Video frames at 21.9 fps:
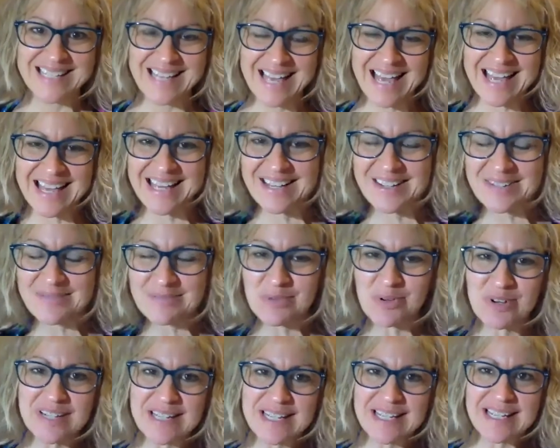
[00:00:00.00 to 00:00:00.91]
Hey, good
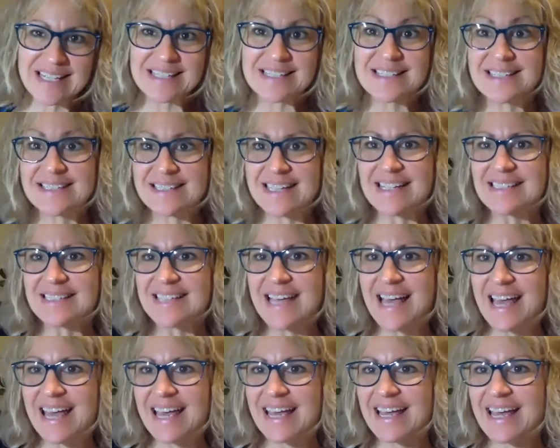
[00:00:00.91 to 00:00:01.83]
morning. It's
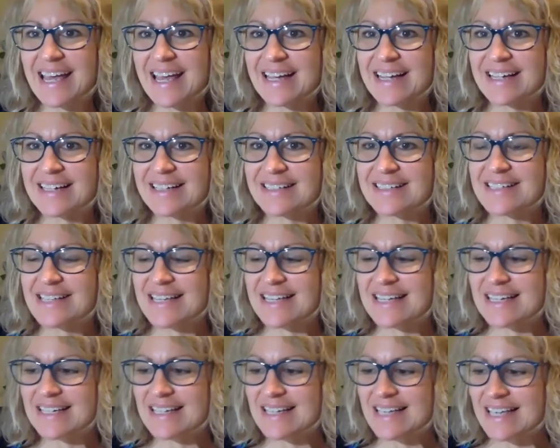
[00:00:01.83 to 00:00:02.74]
Sunday and
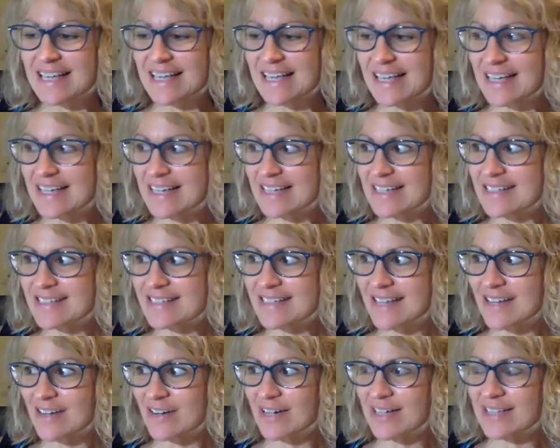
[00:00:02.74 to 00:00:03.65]
it is
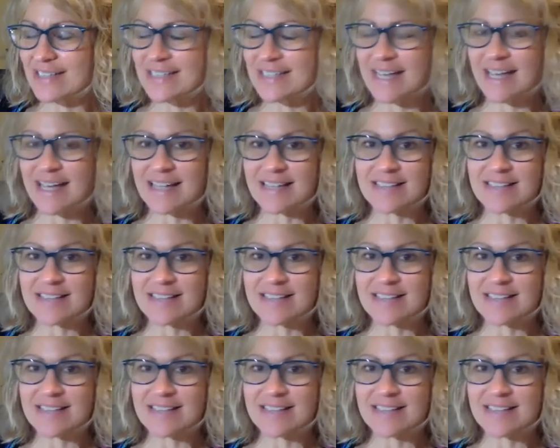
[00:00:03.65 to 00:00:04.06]
a great day.